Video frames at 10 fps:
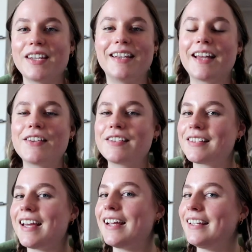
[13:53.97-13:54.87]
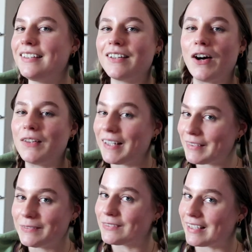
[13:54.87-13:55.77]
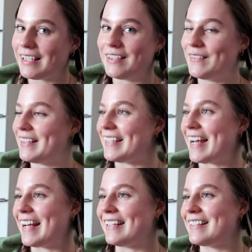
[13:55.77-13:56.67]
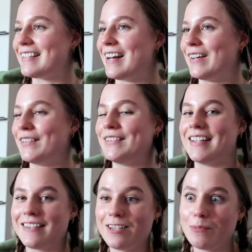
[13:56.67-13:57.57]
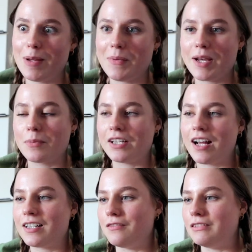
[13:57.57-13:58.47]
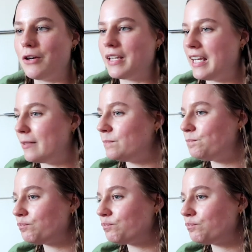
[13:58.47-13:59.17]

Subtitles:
And that's like all I'm really doing today. So this is me being productive, low-key.